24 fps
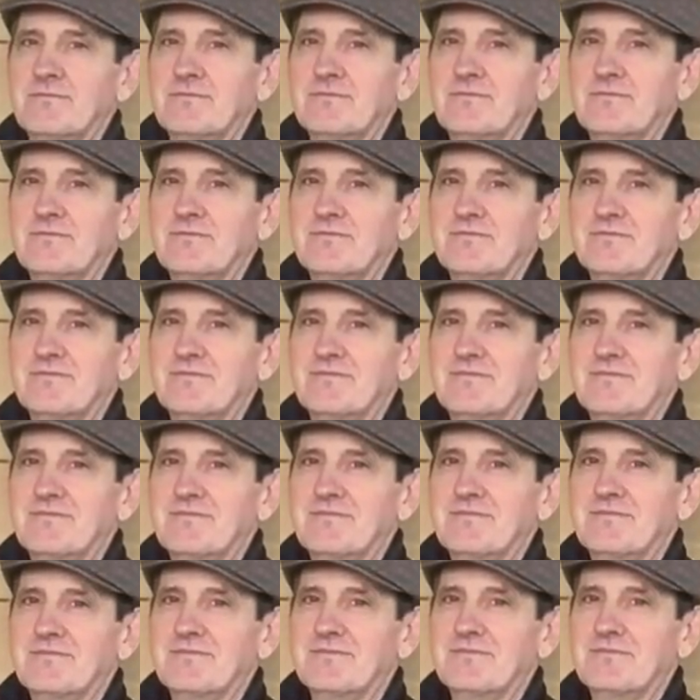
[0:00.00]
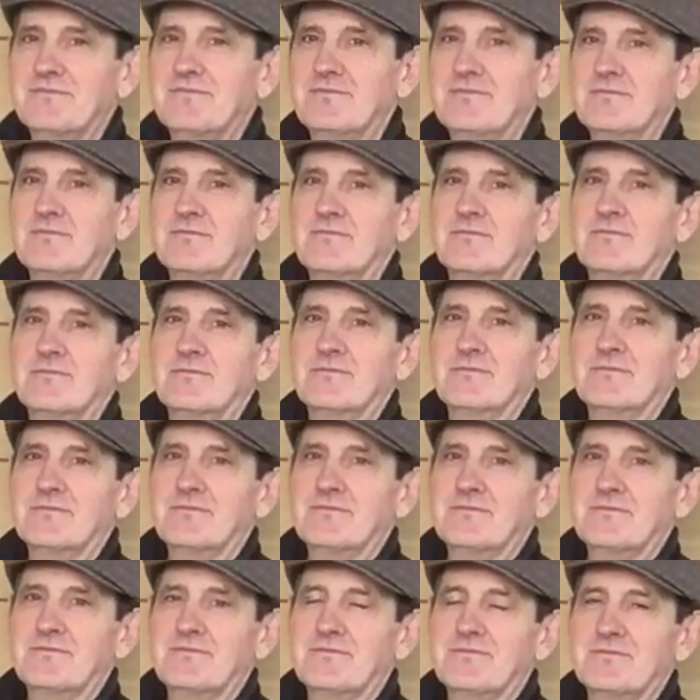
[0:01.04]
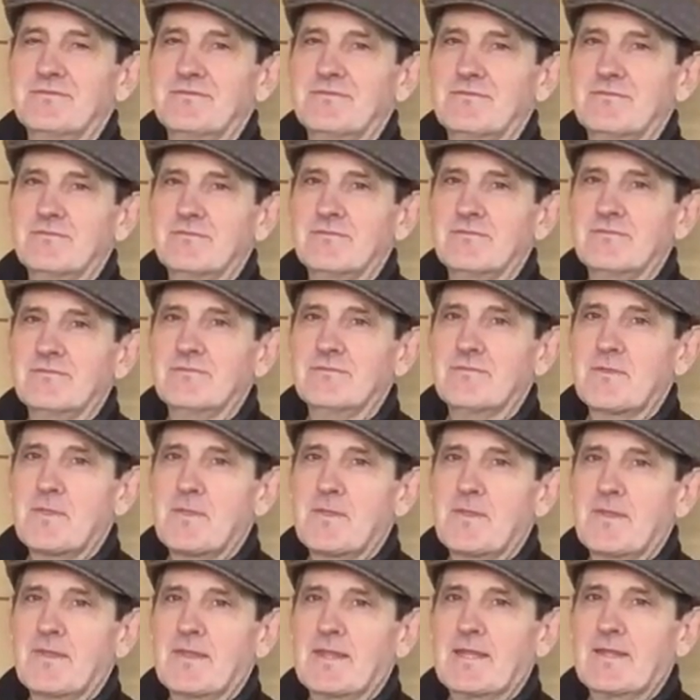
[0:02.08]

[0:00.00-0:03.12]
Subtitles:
[no speech]